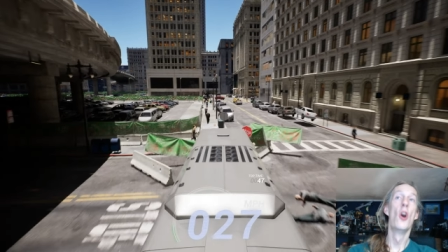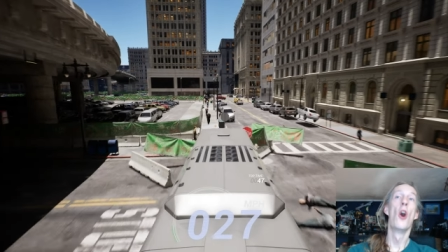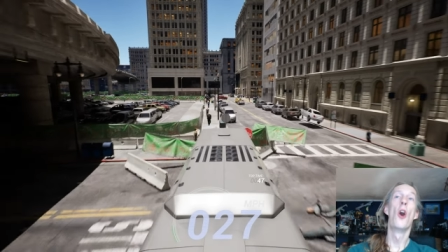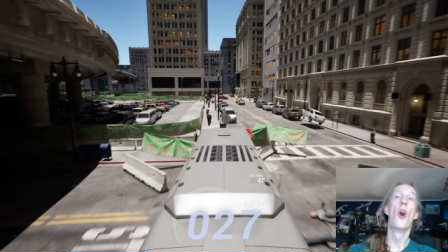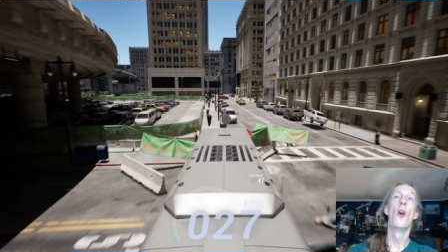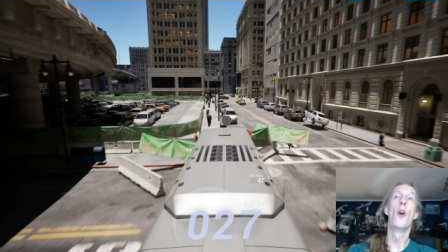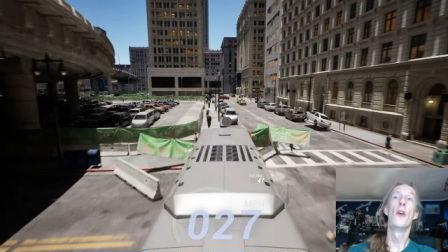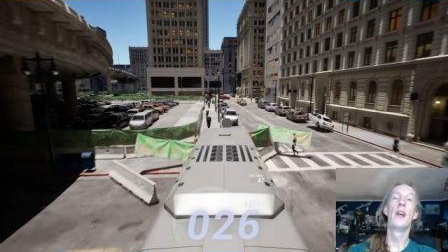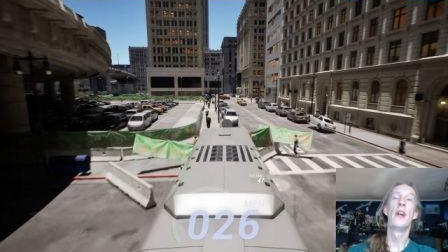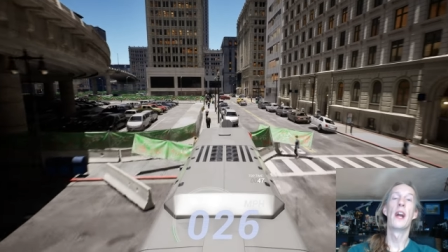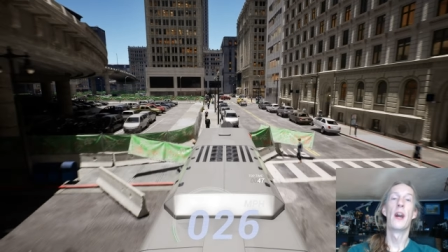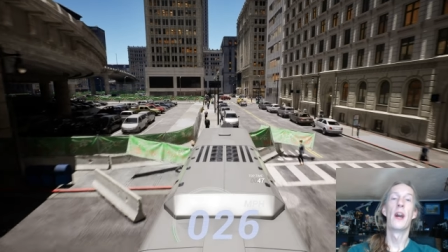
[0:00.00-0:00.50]

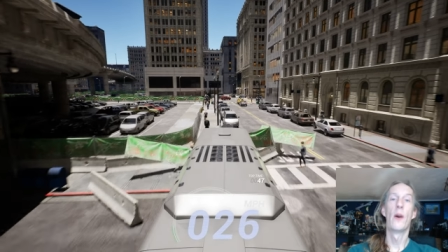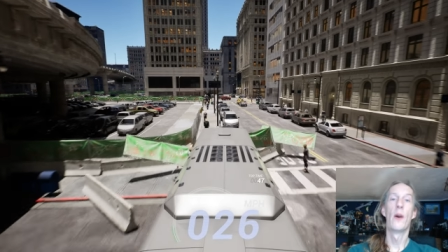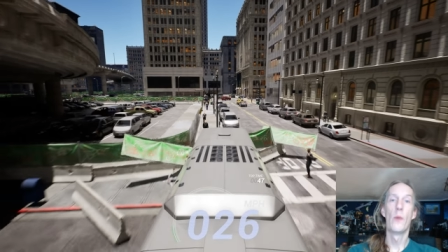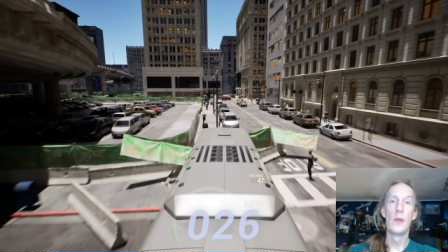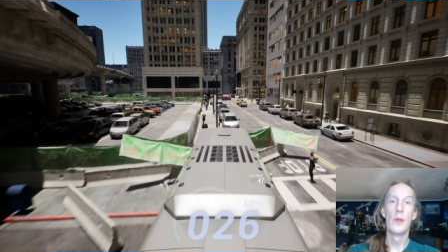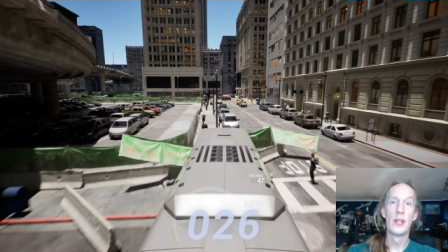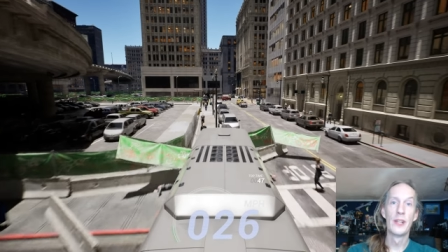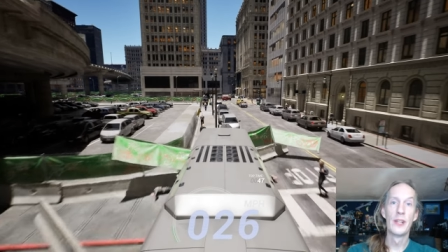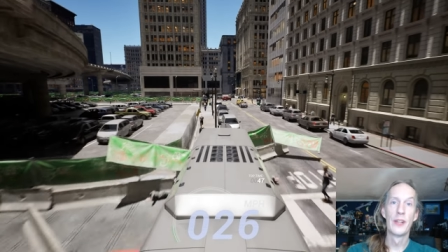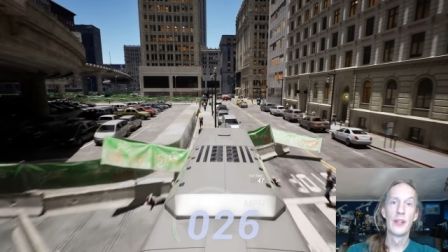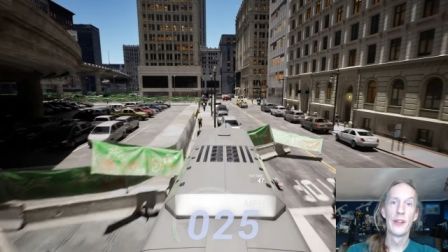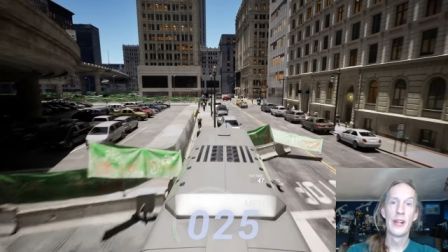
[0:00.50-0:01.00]
oh yeah, we
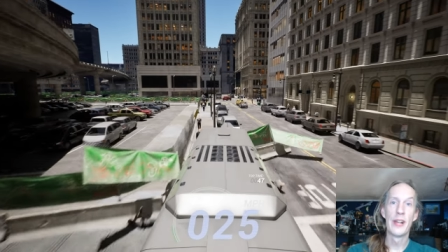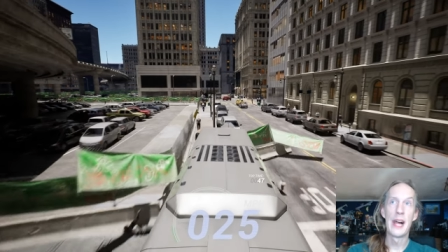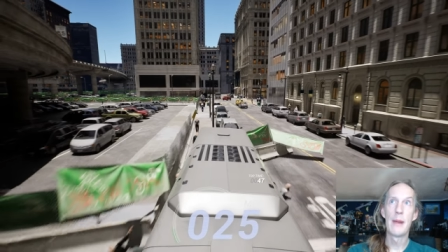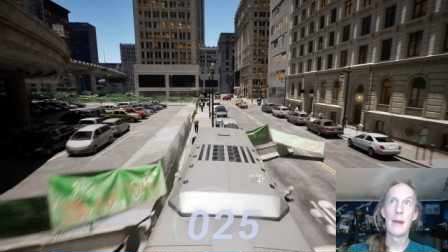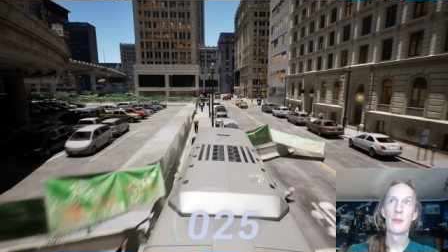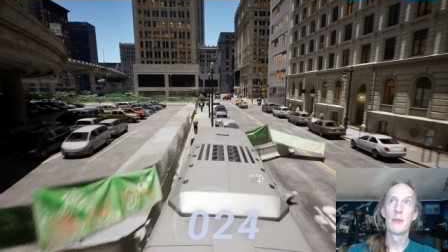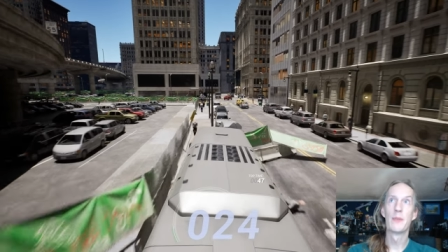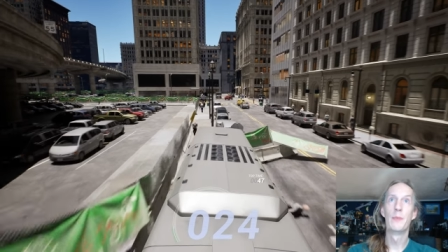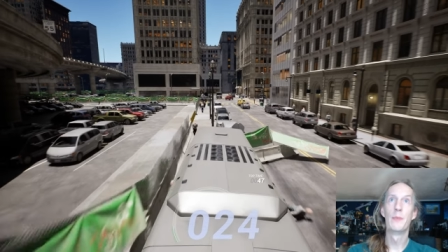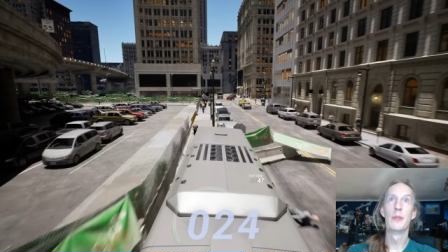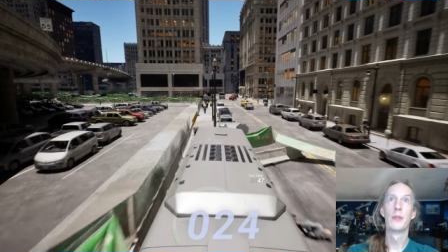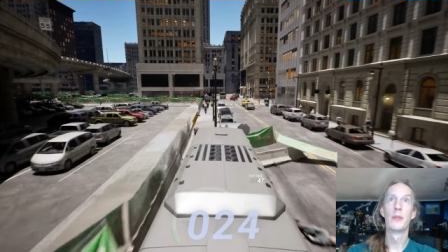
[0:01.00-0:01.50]
can
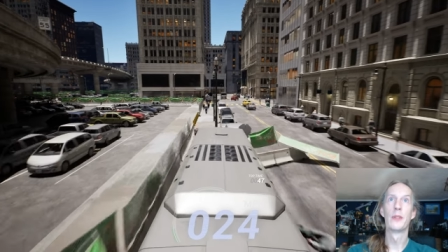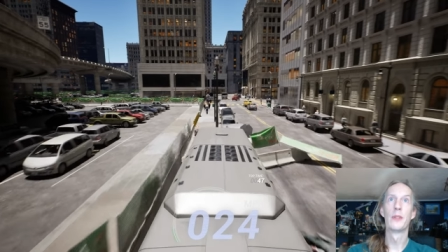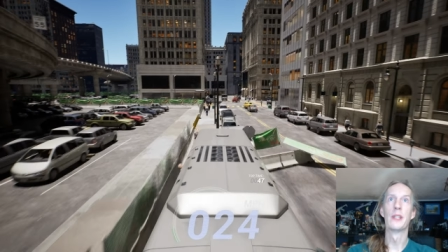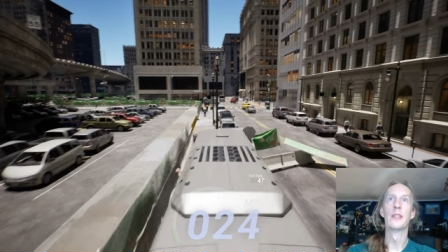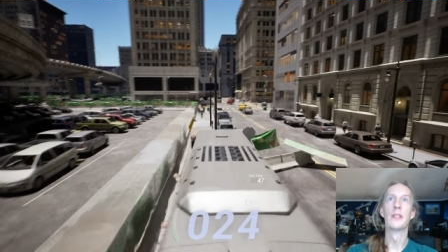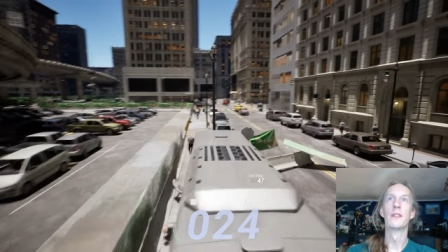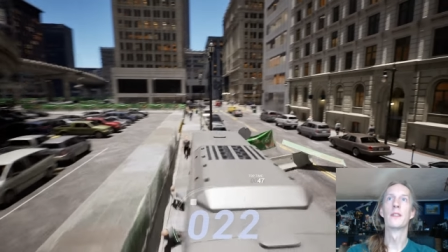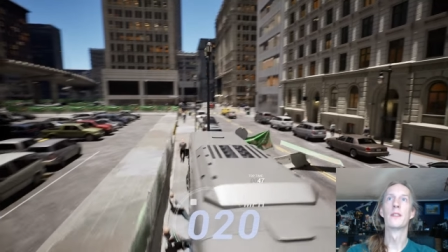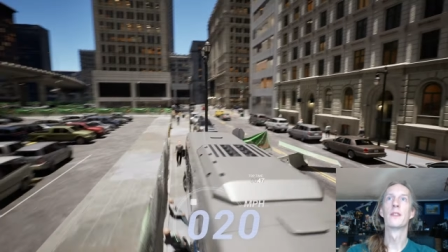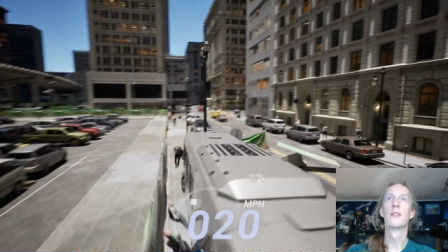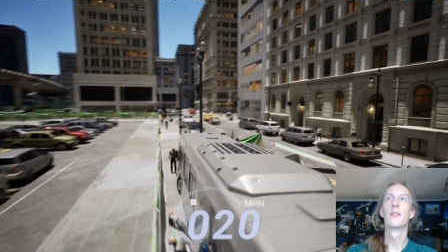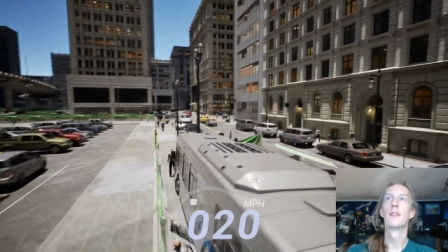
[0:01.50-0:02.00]
collapse buildings.